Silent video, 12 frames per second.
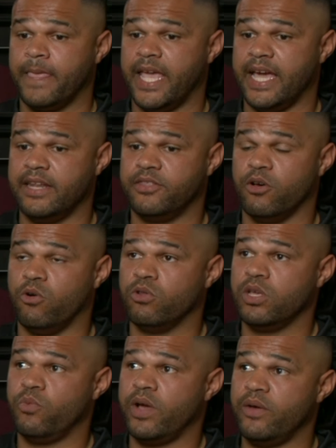And the
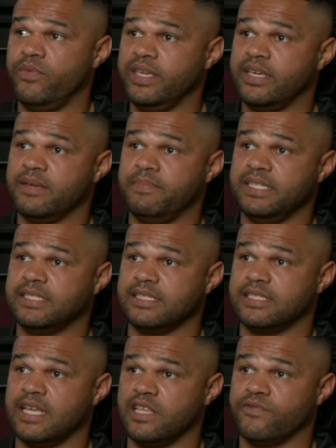only way we could be
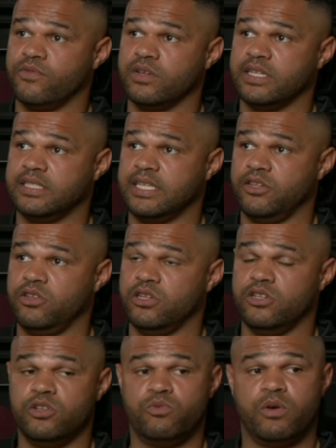successful and continue
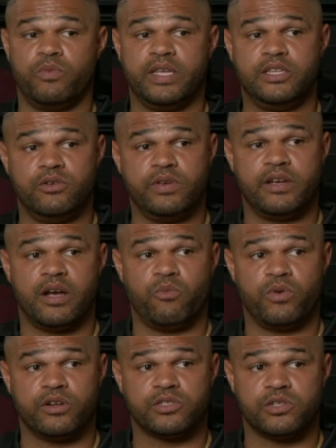to do what we do here
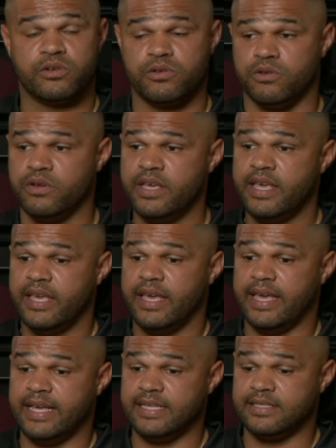at Winter Circle
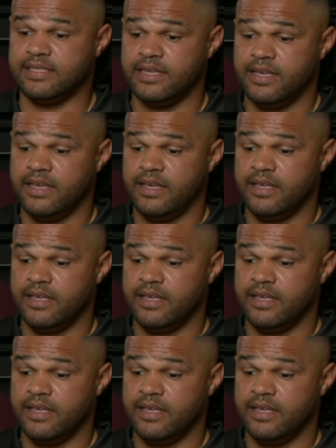is